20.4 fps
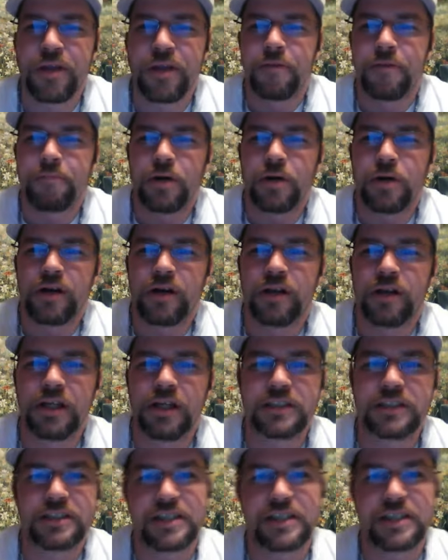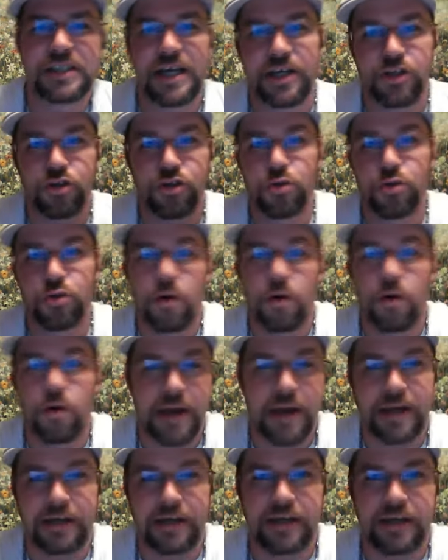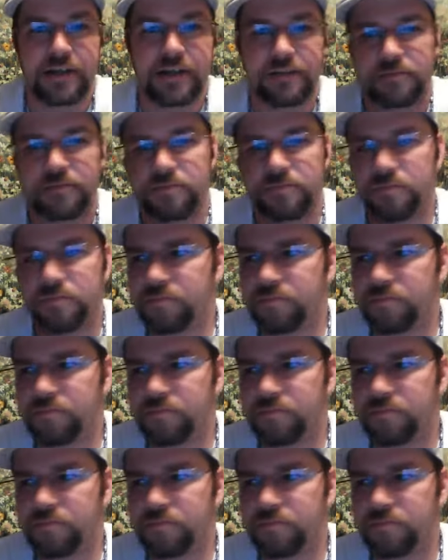But let's say you are making